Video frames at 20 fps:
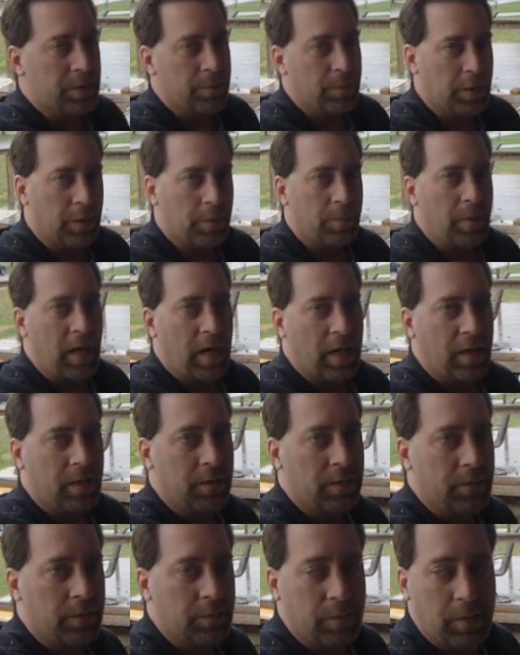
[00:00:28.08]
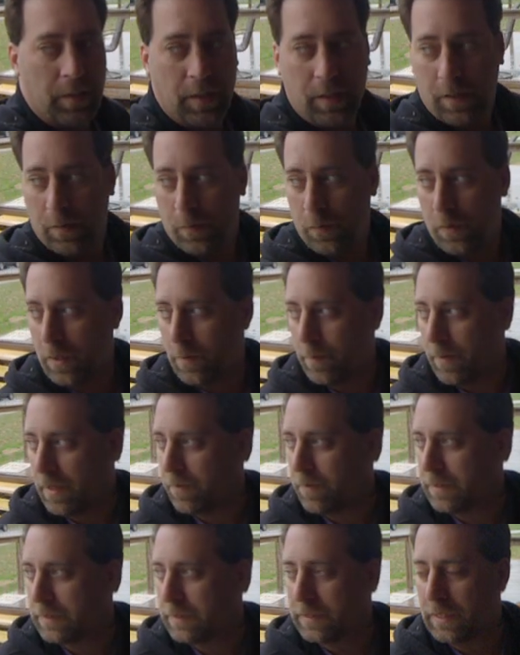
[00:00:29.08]
bigger bike, one of the main
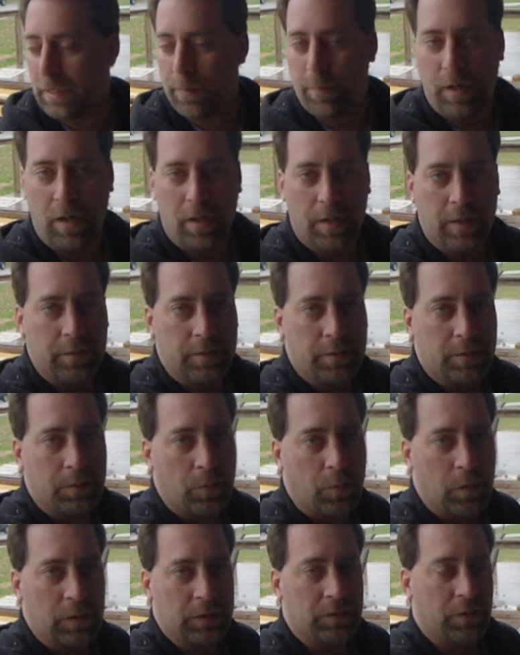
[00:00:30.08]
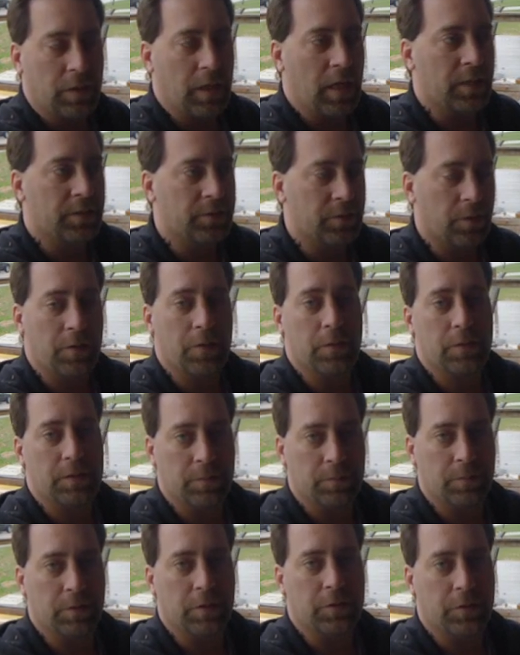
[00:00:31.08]
reasons I bought it was so that I could start doing some
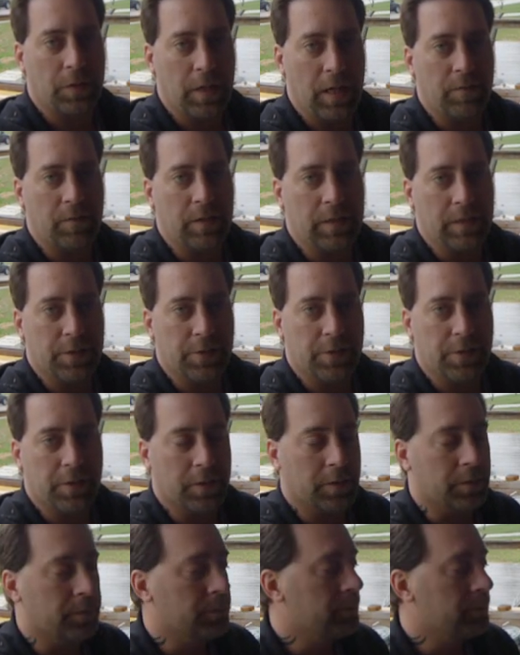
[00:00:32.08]
real traveling this year.